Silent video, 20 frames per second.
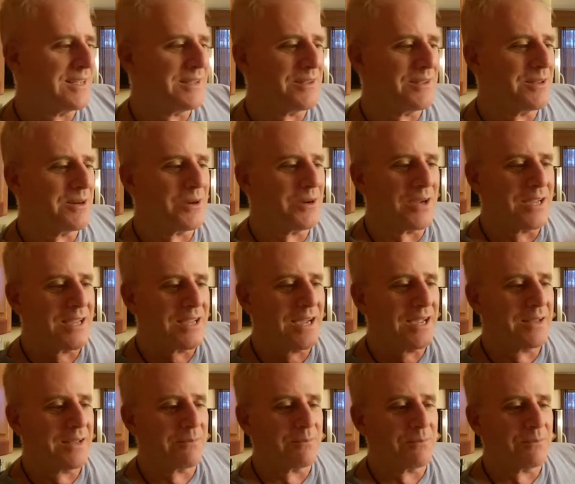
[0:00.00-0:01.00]

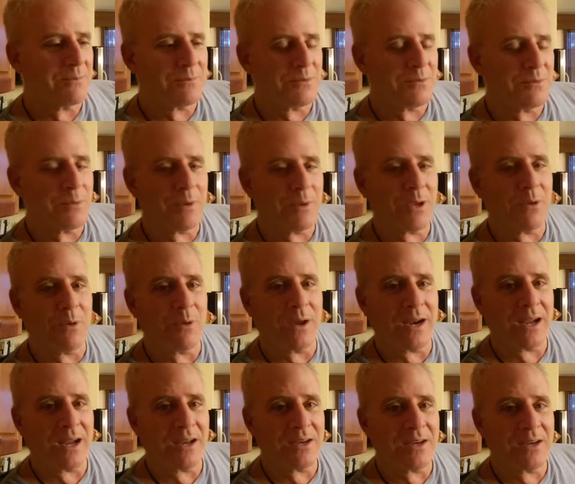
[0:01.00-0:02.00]
I to be
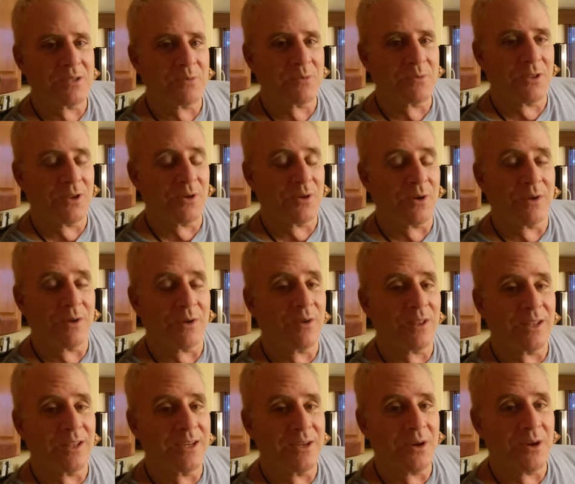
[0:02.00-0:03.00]
quite honest with you, I
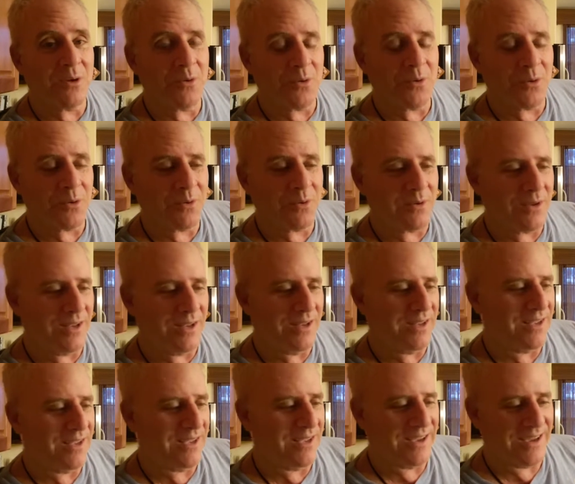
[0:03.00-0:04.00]
really don't.
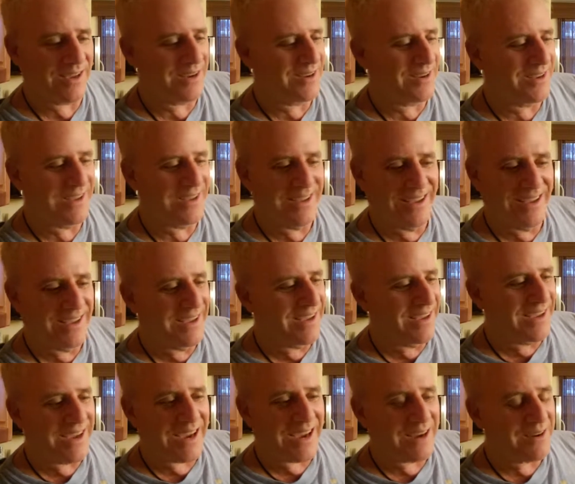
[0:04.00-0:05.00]
I,
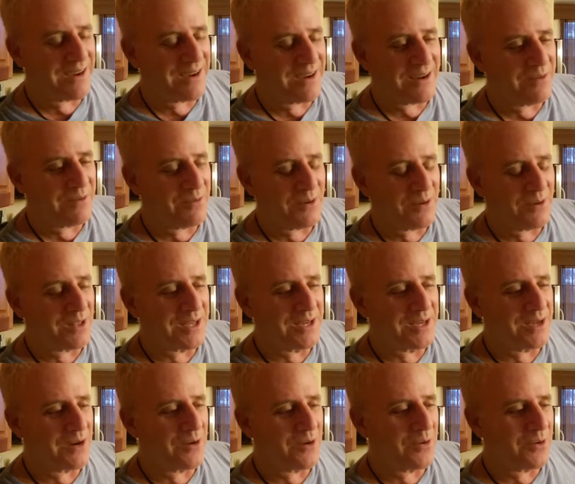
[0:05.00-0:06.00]
I really
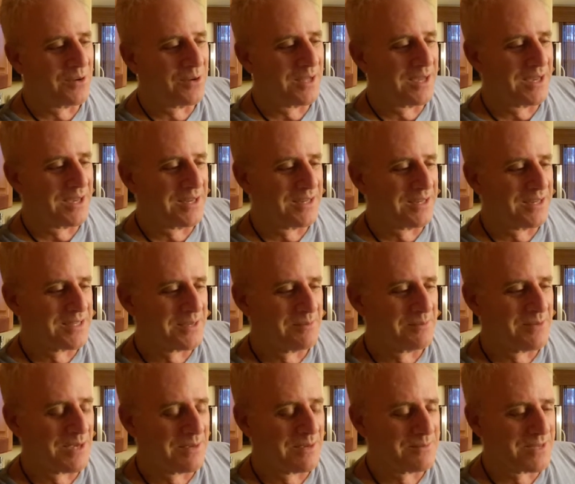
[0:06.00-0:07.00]
don't. And
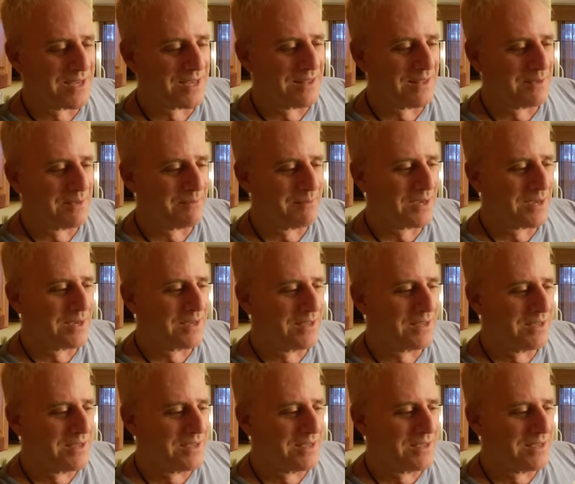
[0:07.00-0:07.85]
sometimes I let life